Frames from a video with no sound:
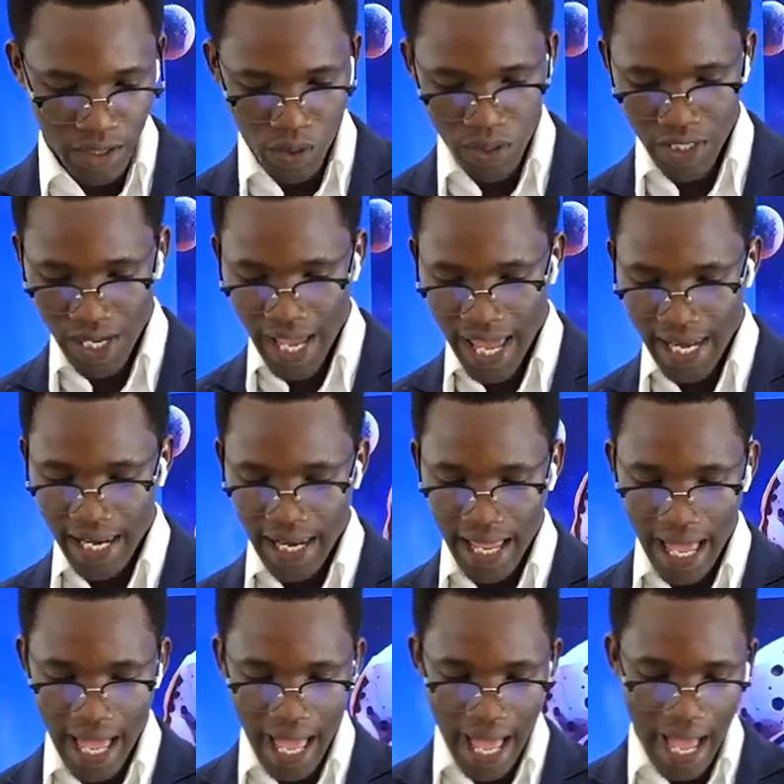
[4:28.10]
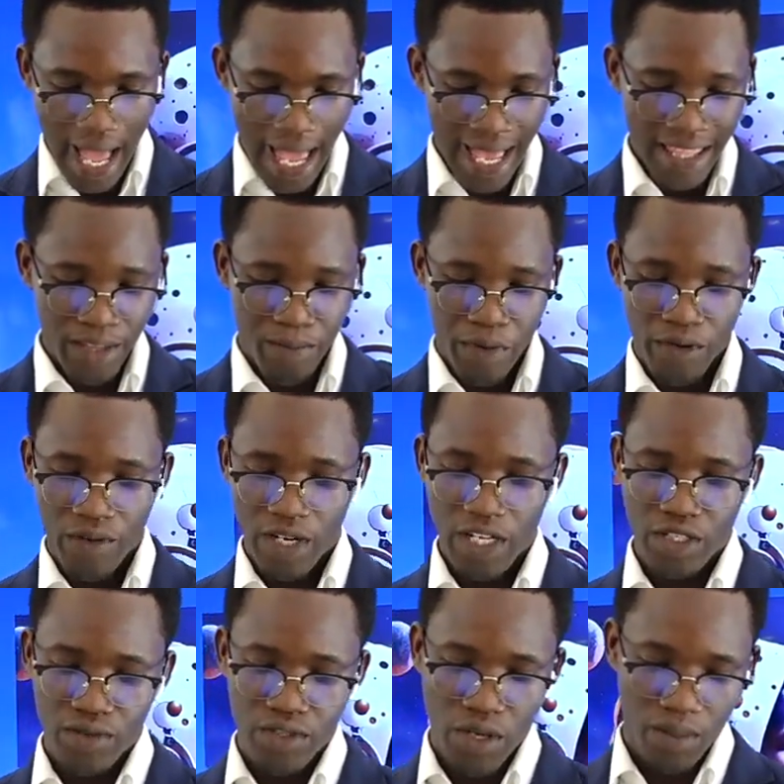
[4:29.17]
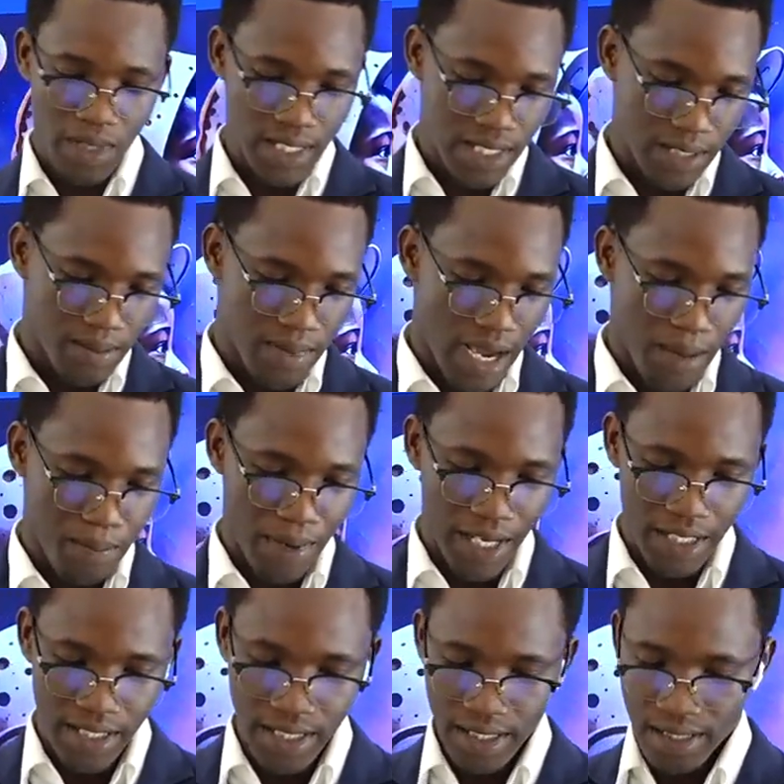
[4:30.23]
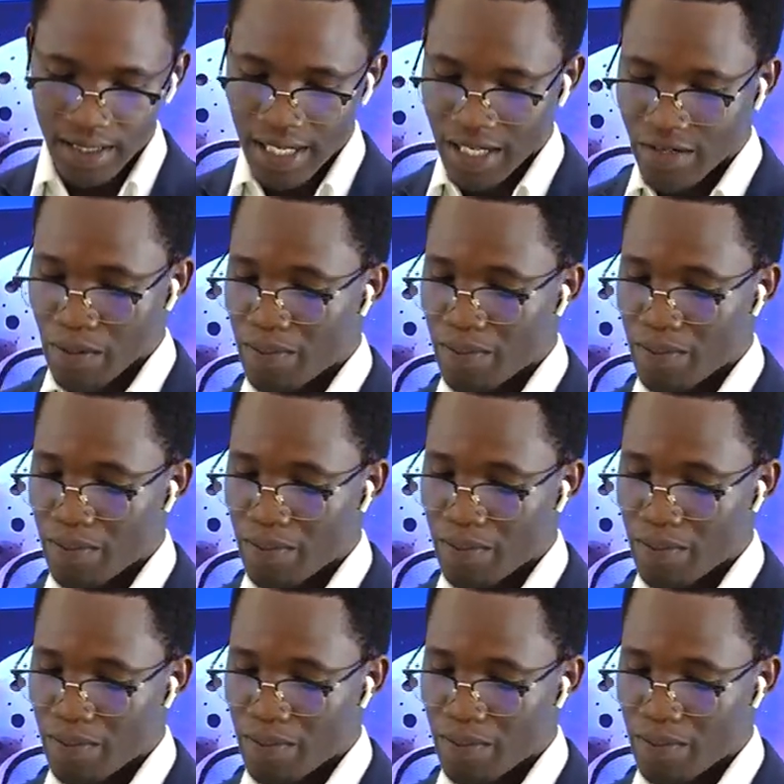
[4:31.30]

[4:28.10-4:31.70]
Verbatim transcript: So, and I had the privilege of submitting my painting that